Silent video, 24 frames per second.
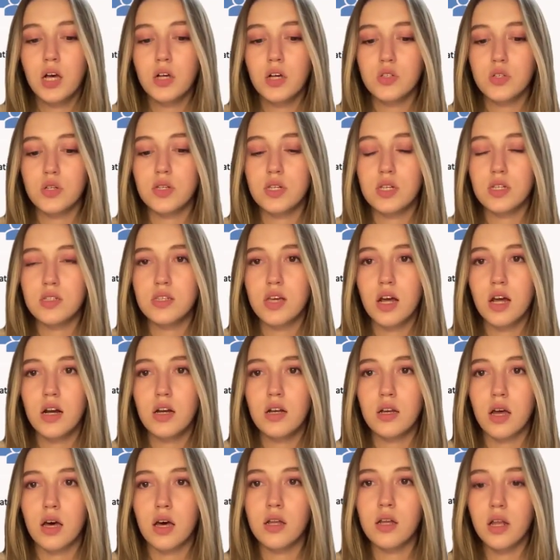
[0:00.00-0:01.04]
So these are
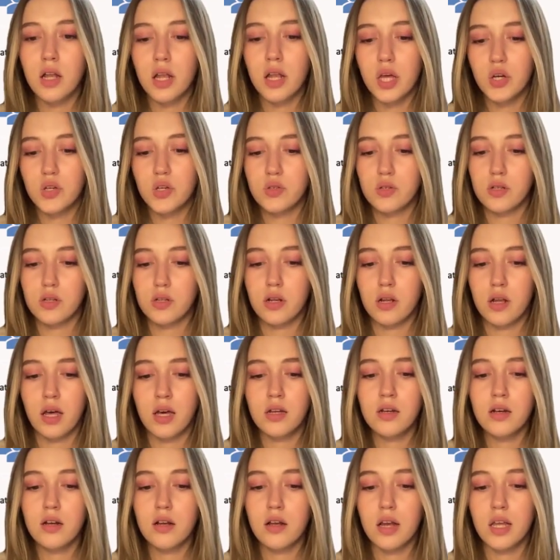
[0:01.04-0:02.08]

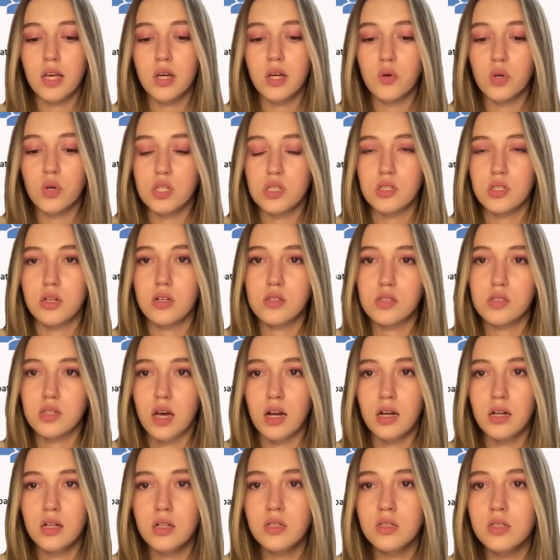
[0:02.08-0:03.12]
non-linguistic
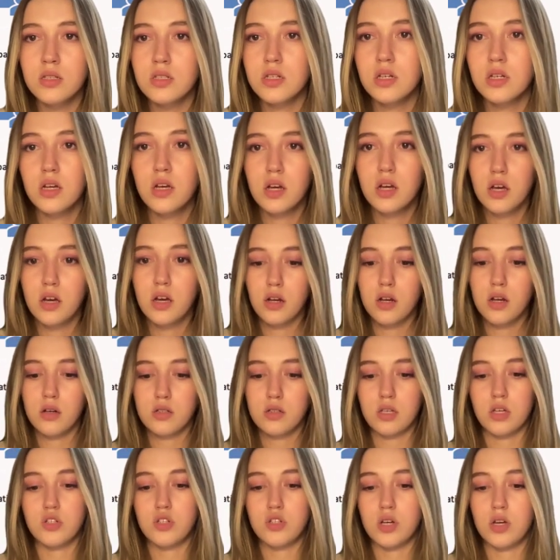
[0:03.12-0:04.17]
signals
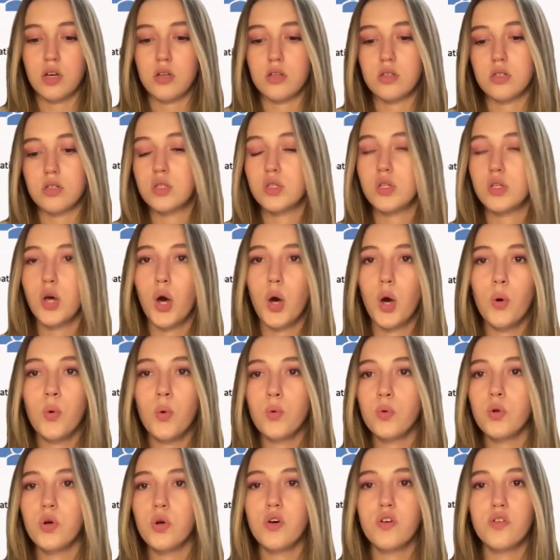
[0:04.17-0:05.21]
such as
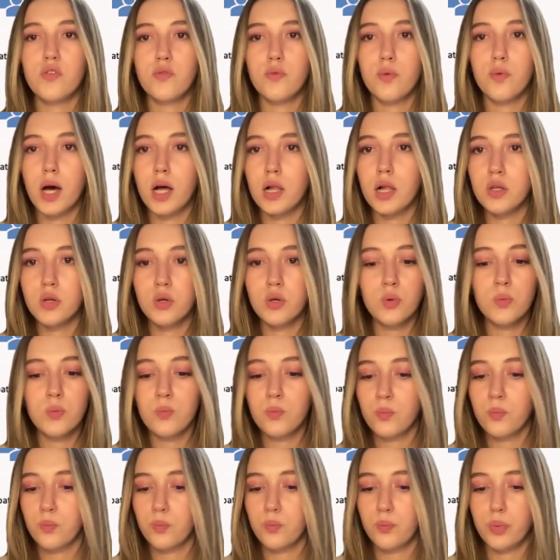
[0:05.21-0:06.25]
tone,
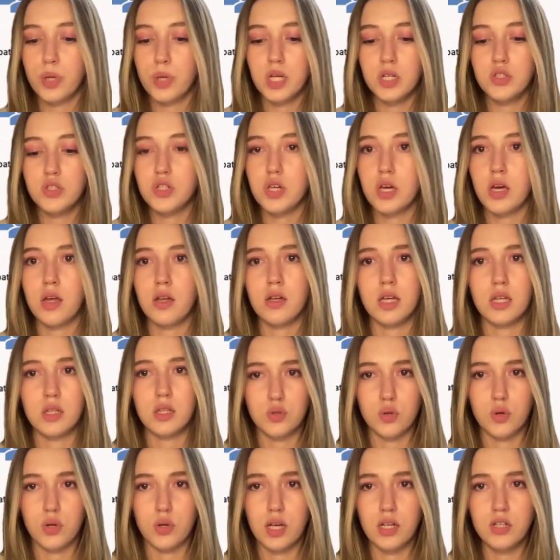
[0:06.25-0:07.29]
volume, pitch, and
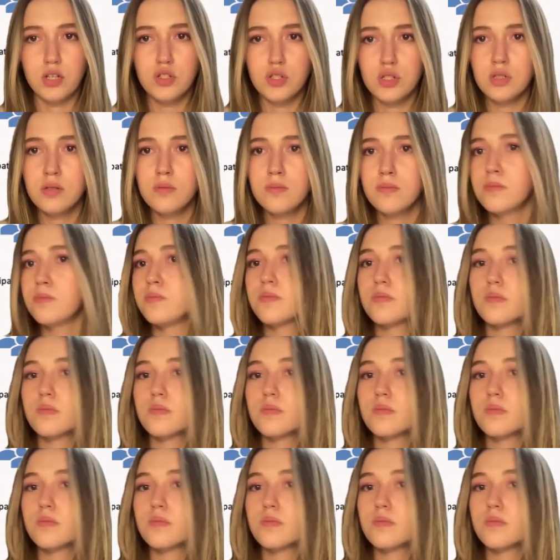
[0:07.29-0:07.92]
intonation.